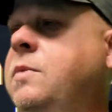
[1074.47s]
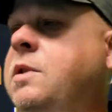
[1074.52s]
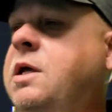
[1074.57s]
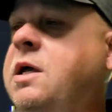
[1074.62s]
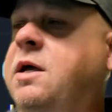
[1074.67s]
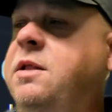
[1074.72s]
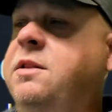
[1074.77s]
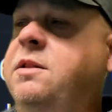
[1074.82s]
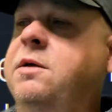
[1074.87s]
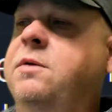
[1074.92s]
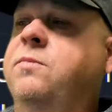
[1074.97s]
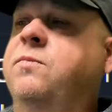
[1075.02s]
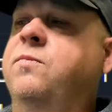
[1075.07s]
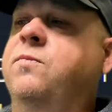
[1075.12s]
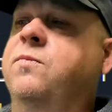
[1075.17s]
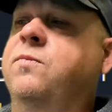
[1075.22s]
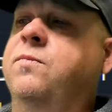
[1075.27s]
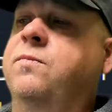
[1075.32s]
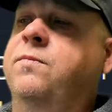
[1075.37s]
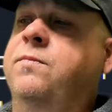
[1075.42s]
and
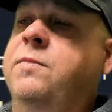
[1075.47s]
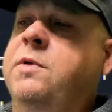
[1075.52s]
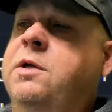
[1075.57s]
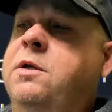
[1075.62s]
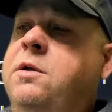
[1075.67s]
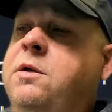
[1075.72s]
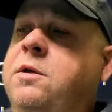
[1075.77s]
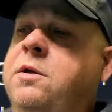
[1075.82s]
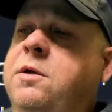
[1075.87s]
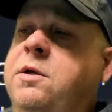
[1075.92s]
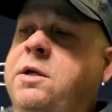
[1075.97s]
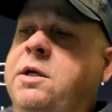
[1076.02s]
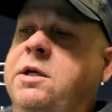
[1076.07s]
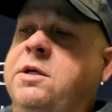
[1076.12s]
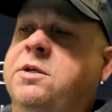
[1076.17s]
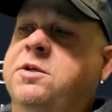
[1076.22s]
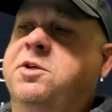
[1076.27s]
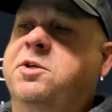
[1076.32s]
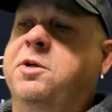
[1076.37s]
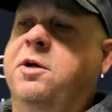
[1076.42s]
then
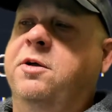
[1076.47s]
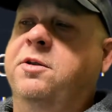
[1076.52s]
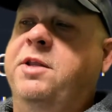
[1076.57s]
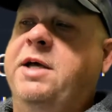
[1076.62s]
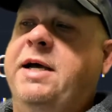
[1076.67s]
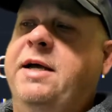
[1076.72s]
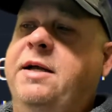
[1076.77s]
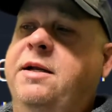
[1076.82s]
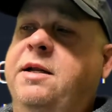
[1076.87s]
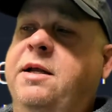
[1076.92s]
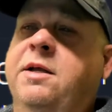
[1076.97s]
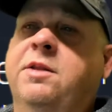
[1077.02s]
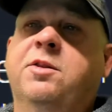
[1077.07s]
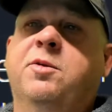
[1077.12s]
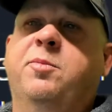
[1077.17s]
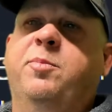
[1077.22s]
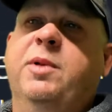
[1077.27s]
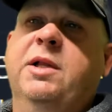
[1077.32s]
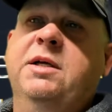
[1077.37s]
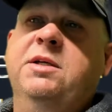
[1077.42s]
installed that in the
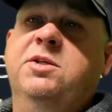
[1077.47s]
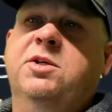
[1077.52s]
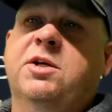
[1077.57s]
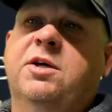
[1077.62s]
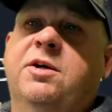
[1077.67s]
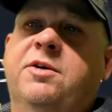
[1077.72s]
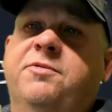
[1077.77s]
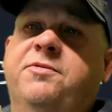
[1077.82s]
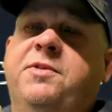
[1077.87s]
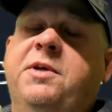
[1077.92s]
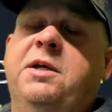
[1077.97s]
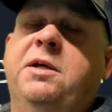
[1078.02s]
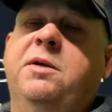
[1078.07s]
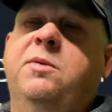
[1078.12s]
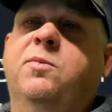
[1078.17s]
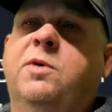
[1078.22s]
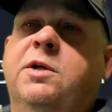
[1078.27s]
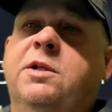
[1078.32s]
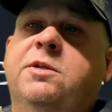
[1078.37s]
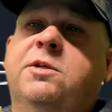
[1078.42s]
place of the
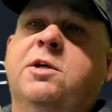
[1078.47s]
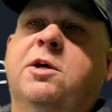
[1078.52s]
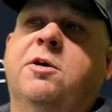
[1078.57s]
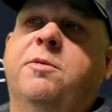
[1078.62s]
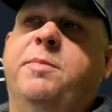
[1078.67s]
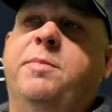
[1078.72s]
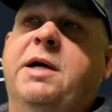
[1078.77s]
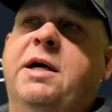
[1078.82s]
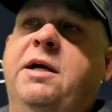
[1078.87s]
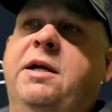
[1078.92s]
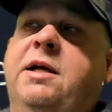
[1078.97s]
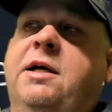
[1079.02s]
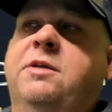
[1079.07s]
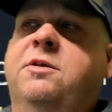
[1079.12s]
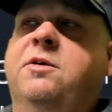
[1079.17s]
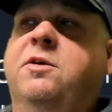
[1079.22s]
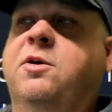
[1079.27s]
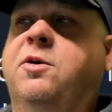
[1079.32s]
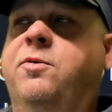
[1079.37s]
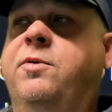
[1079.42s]
1 terabyte. I had
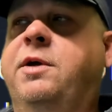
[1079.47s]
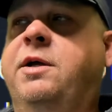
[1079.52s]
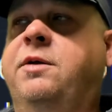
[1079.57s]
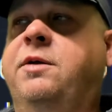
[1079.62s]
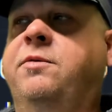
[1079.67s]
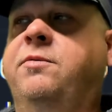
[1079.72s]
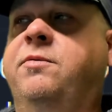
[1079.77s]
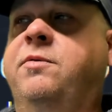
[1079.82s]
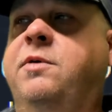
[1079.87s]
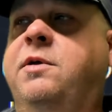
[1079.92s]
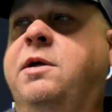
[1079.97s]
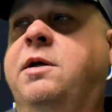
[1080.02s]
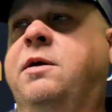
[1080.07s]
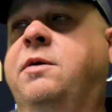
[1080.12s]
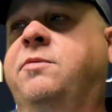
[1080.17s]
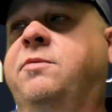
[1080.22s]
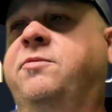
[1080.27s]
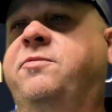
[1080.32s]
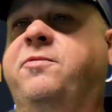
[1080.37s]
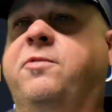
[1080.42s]
to go in
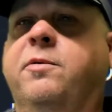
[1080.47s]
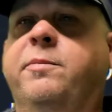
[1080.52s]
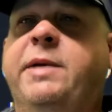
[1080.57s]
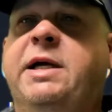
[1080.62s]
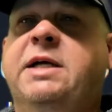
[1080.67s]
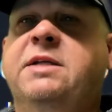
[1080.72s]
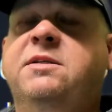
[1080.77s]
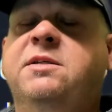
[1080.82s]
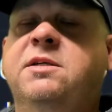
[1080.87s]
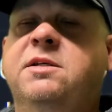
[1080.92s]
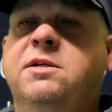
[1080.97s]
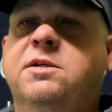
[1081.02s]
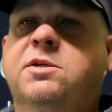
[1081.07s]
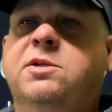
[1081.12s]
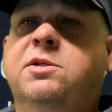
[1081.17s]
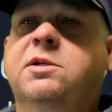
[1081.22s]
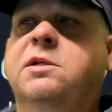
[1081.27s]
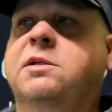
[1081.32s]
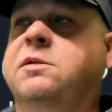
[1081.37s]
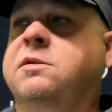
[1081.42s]
and format
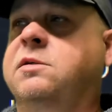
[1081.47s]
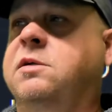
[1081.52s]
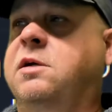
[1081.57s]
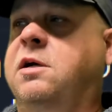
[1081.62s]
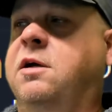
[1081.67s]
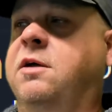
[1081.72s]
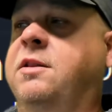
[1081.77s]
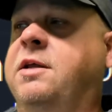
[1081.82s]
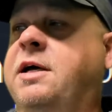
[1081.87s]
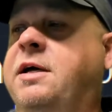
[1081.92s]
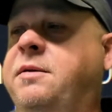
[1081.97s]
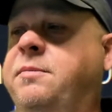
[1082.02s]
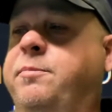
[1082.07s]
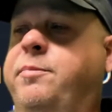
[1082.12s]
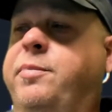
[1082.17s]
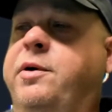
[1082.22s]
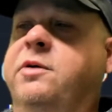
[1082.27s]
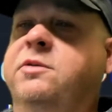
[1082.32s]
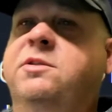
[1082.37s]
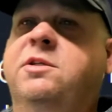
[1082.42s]
disk and all that
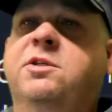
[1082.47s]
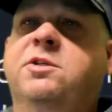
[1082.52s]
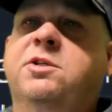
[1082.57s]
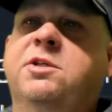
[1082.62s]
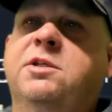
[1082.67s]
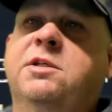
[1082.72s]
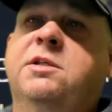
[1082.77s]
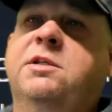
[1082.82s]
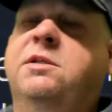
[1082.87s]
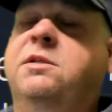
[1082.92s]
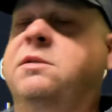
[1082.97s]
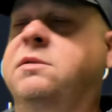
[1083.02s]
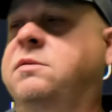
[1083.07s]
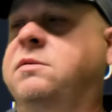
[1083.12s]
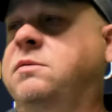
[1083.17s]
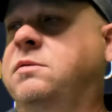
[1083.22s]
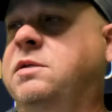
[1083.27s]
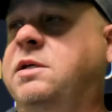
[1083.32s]
and partition it and